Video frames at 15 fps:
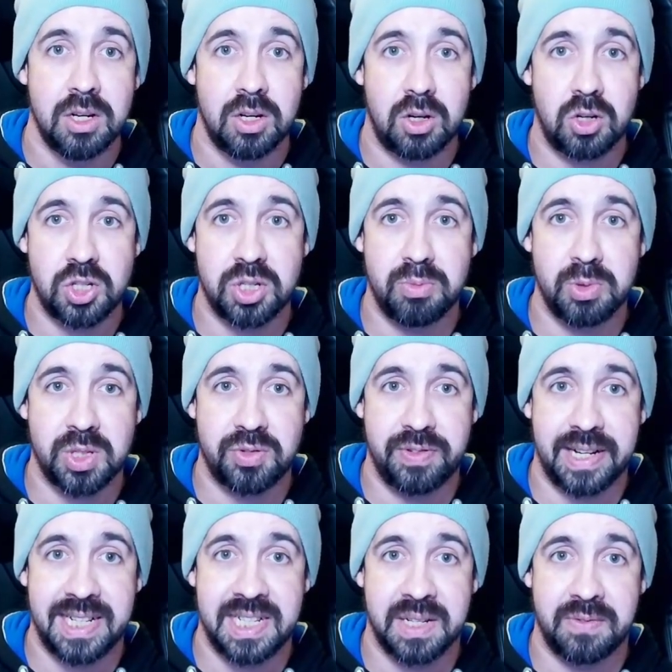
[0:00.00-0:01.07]
Oschon was
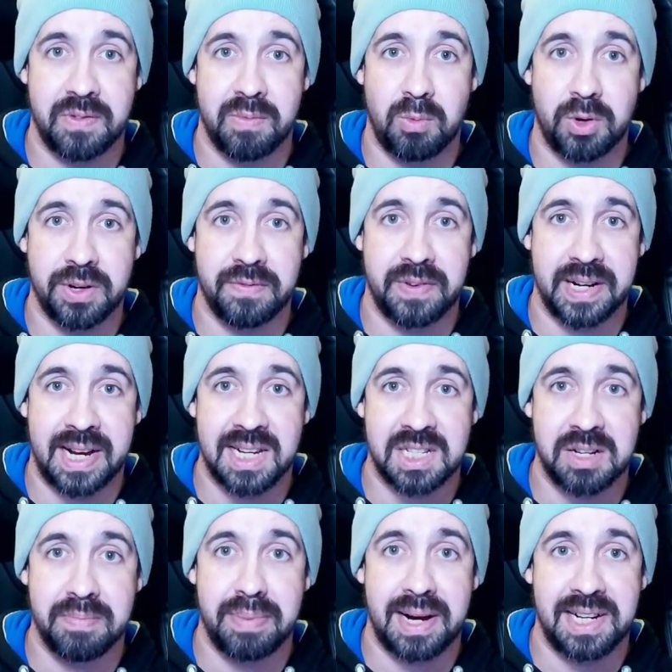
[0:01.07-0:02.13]
created from one of Banat's
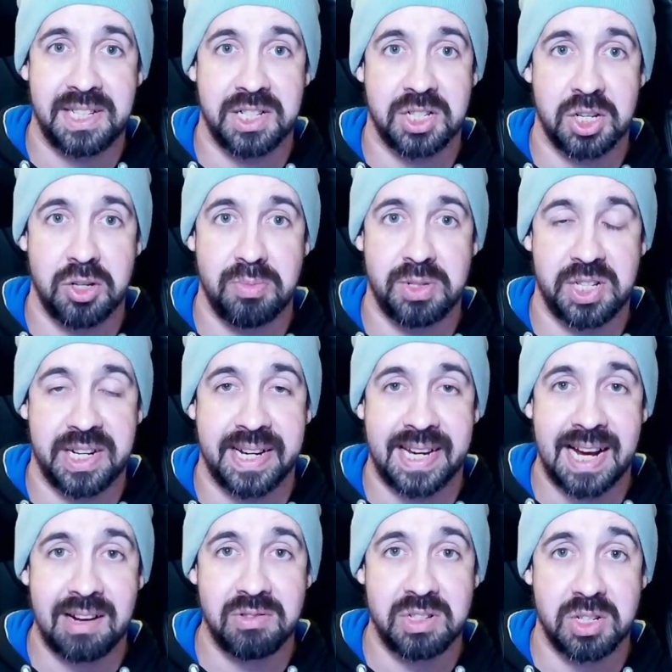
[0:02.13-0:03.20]
companions whom she
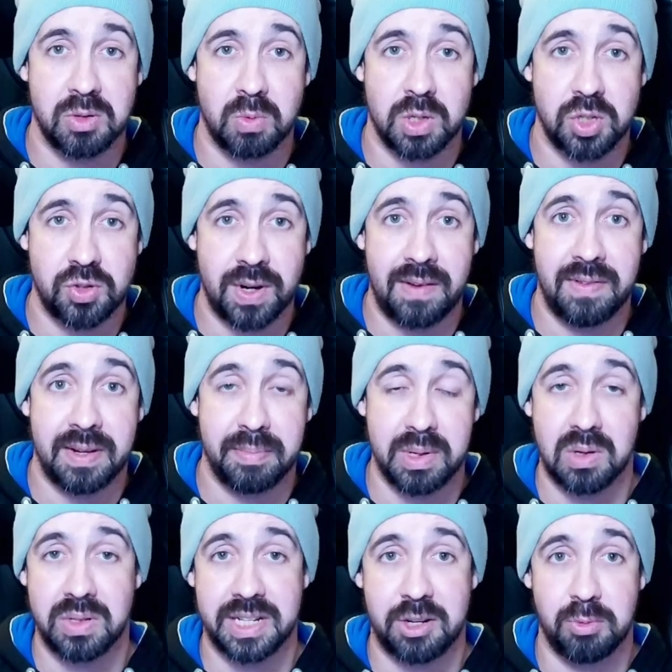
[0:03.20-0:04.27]
encountered whilst travelling
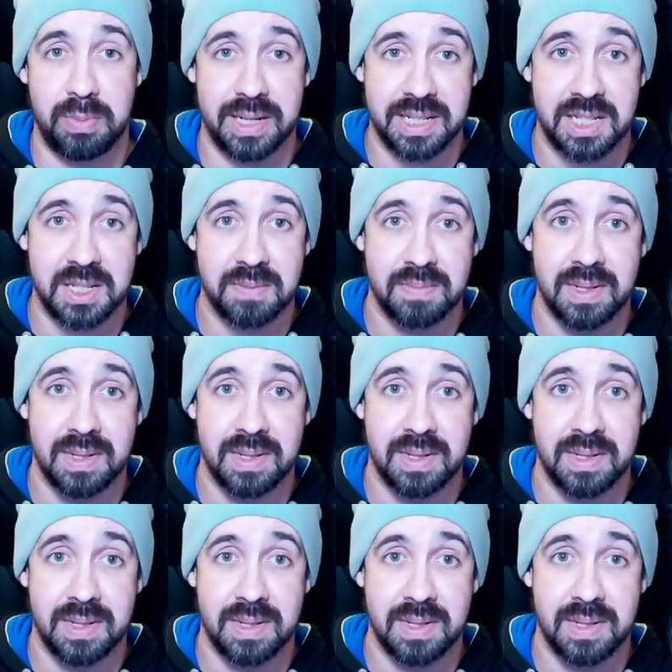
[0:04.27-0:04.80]
beyond Elpis.